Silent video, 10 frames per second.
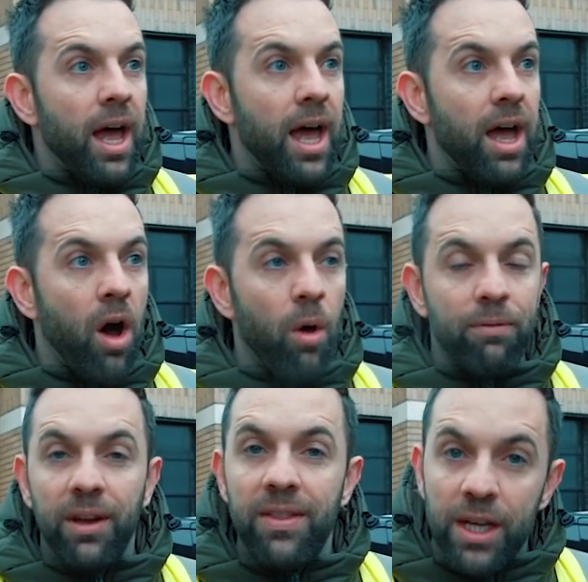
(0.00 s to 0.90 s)
Uh,
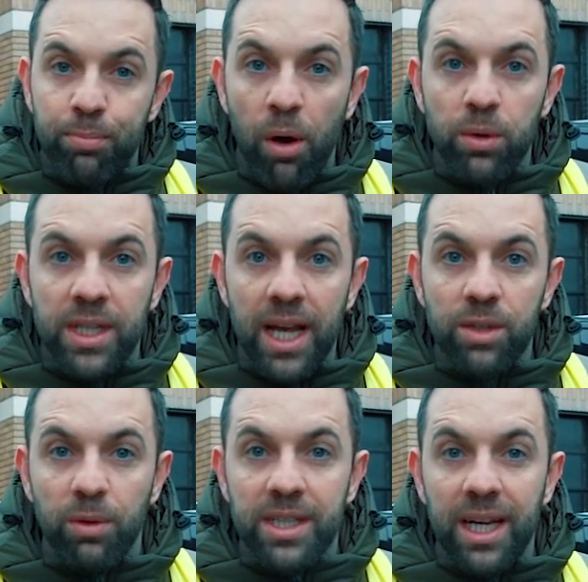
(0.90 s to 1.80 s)
hopefully this
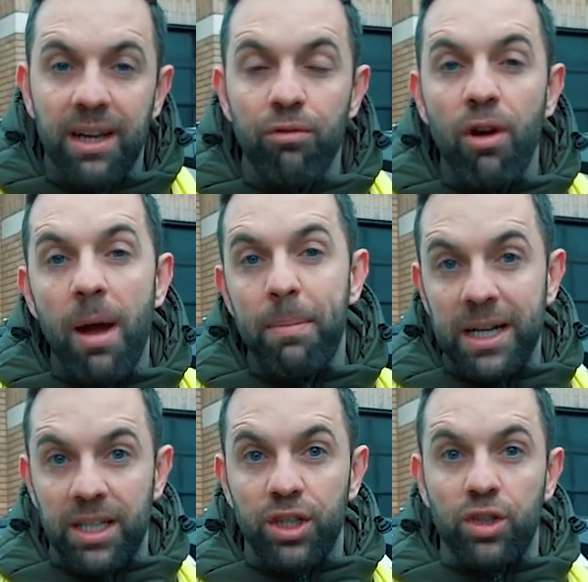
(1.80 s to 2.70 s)
process will take it right
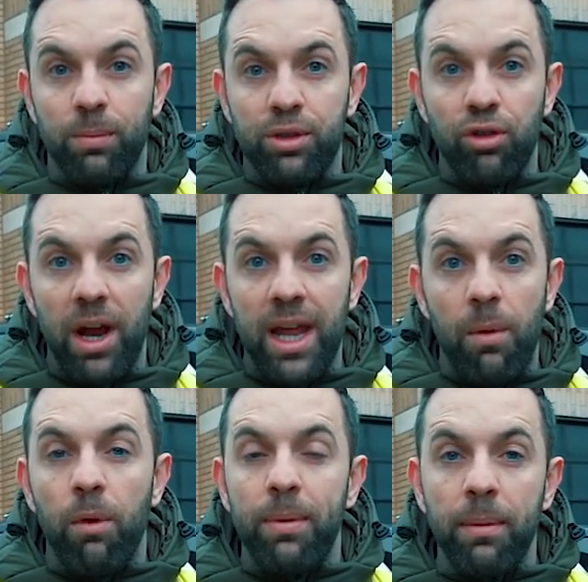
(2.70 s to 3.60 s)
back to the substrate
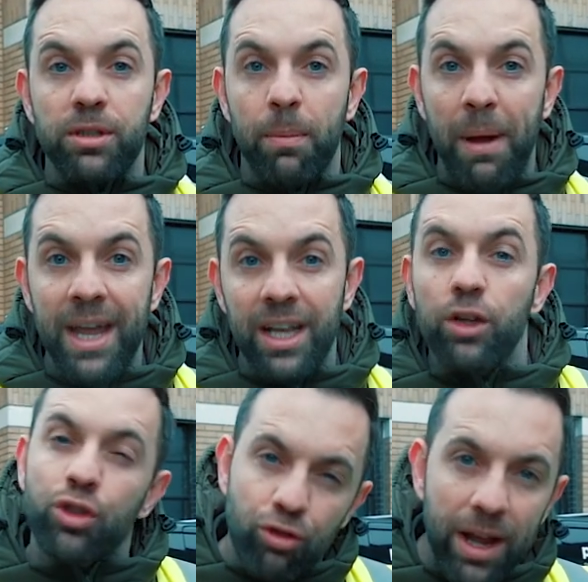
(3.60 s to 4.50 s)
and we'll be able to paint
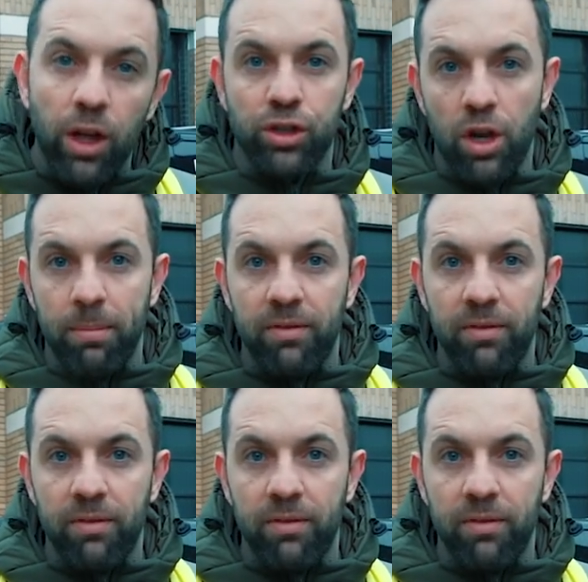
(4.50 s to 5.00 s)
straight on top of